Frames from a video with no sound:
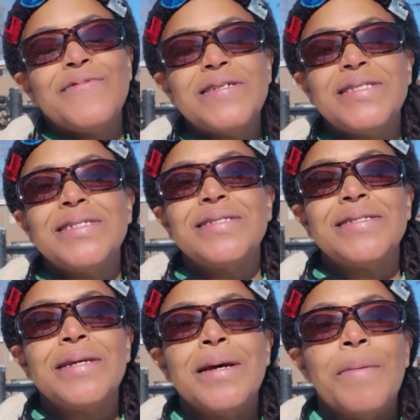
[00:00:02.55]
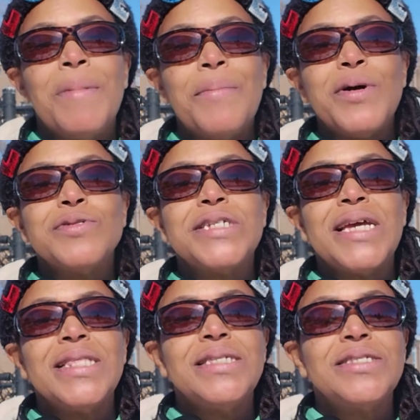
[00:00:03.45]
This is Mama
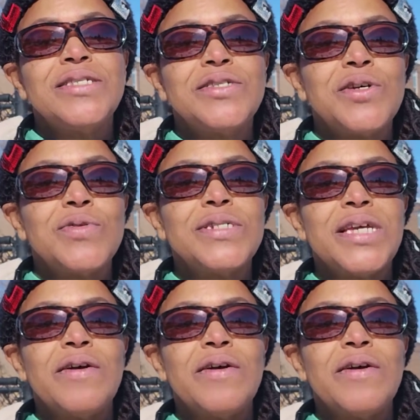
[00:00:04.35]
Ote, the Sister Ote